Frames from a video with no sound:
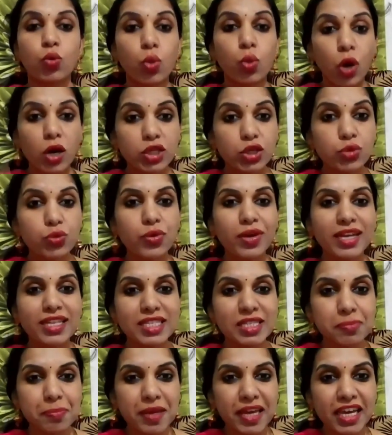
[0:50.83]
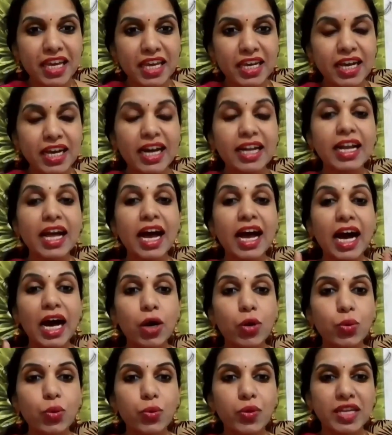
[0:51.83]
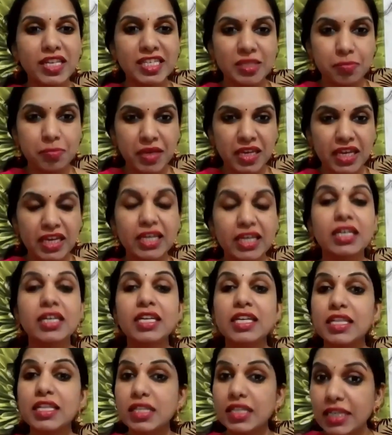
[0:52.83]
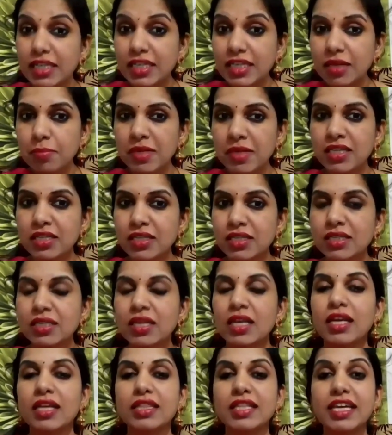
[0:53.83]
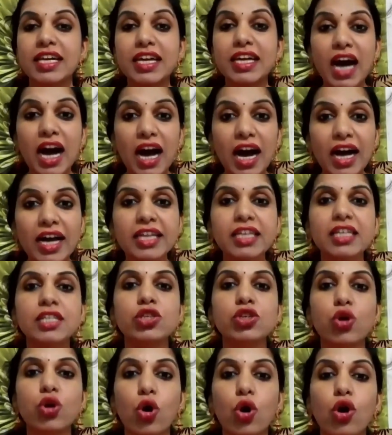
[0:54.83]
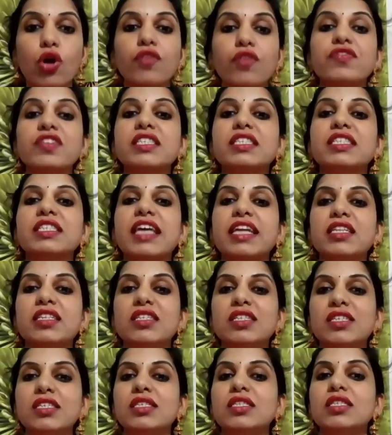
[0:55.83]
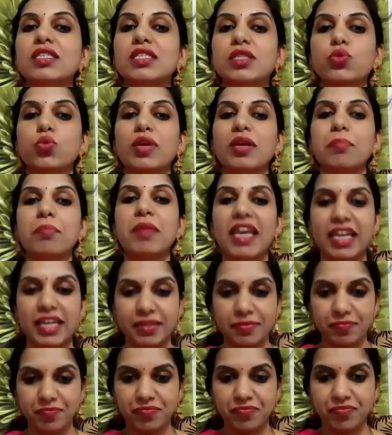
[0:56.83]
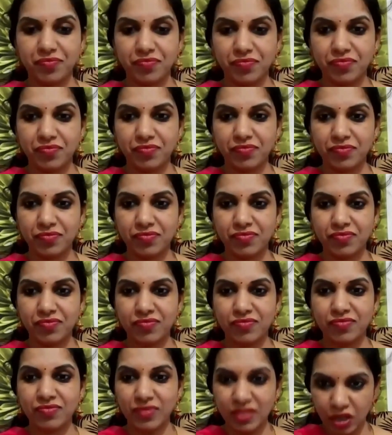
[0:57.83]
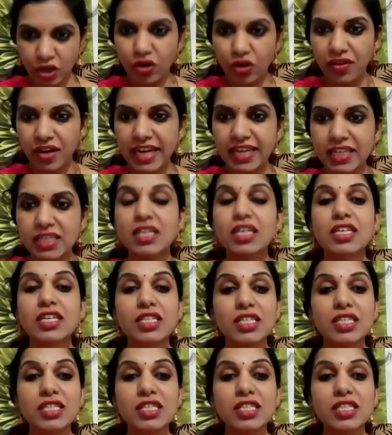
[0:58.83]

What we speak and how we speak determines the kind of sentences we make. All right.